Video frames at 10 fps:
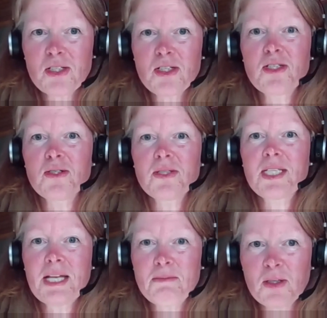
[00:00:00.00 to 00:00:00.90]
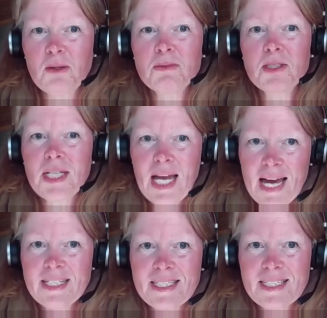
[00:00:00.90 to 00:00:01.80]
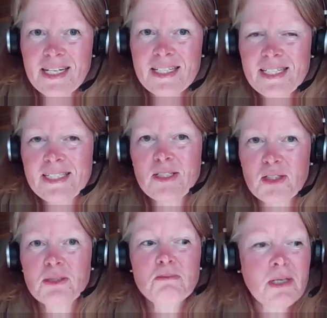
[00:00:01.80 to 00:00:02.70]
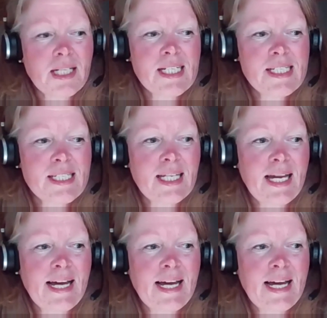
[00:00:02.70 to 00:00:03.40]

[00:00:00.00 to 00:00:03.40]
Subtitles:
to do the abdominal exercises during pregnancy.